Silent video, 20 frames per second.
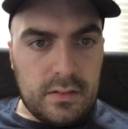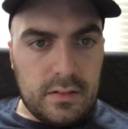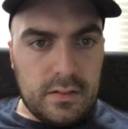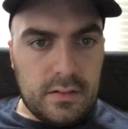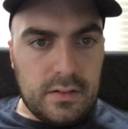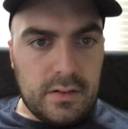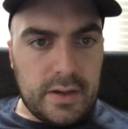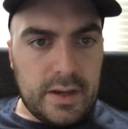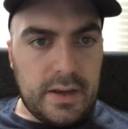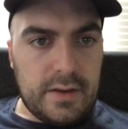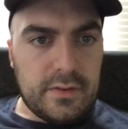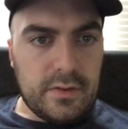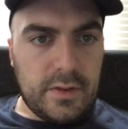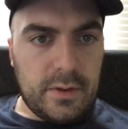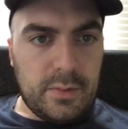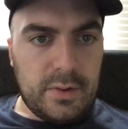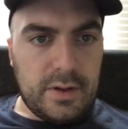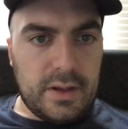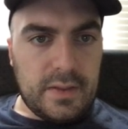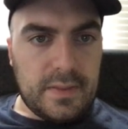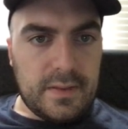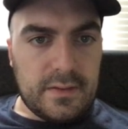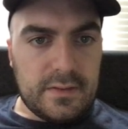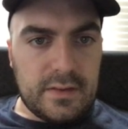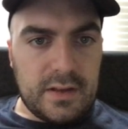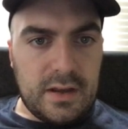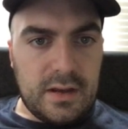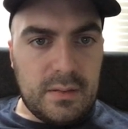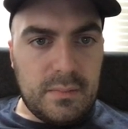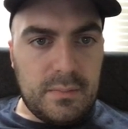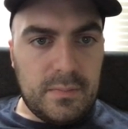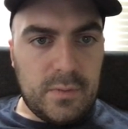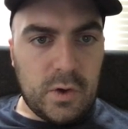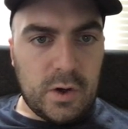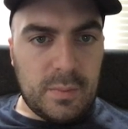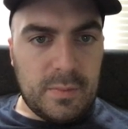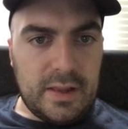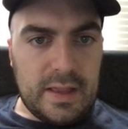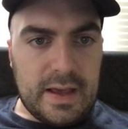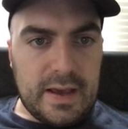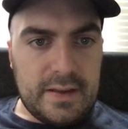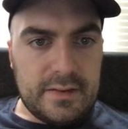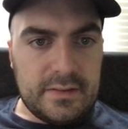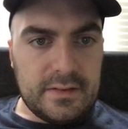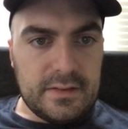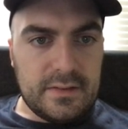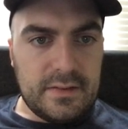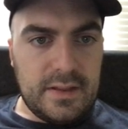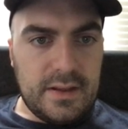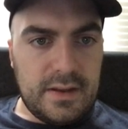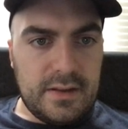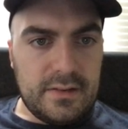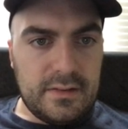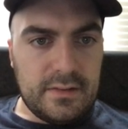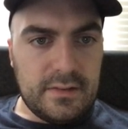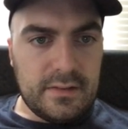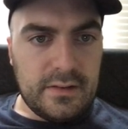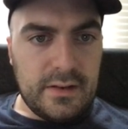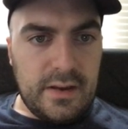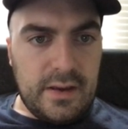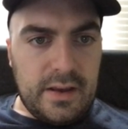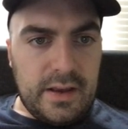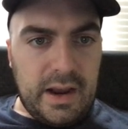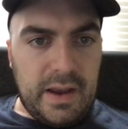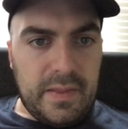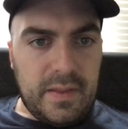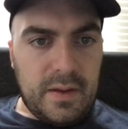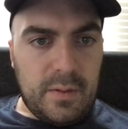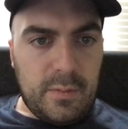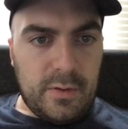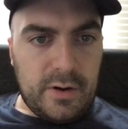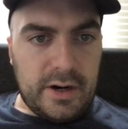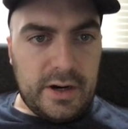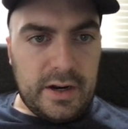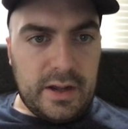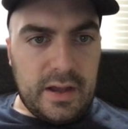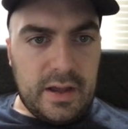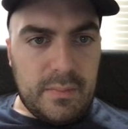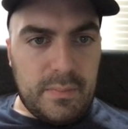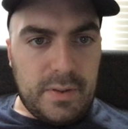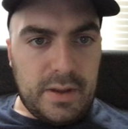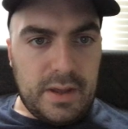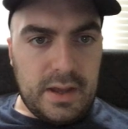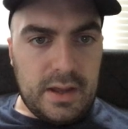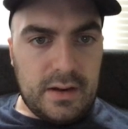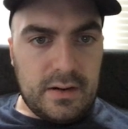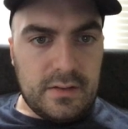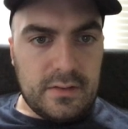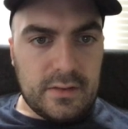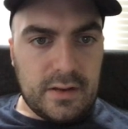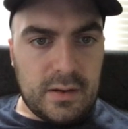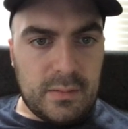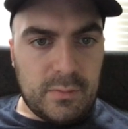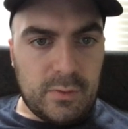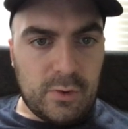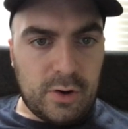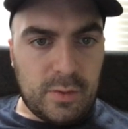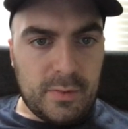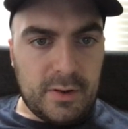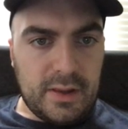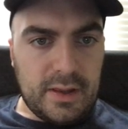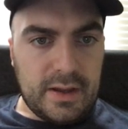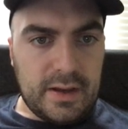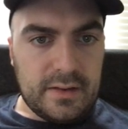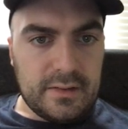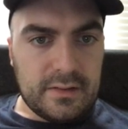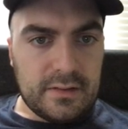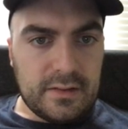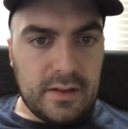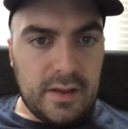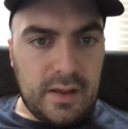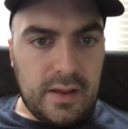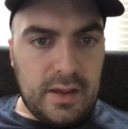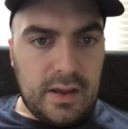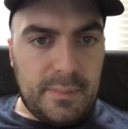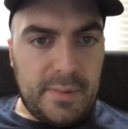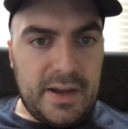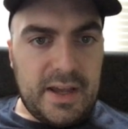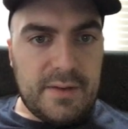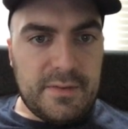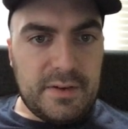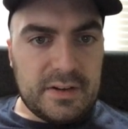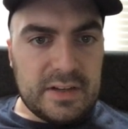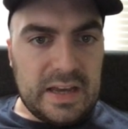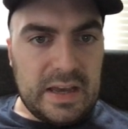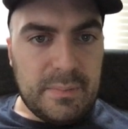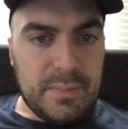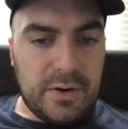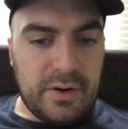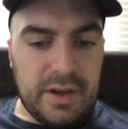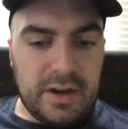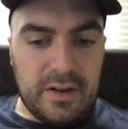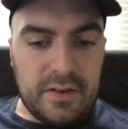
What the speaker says: Okay, so then we get the sum normalized is this, and then we're going to append sum normalized. Might have a typo here.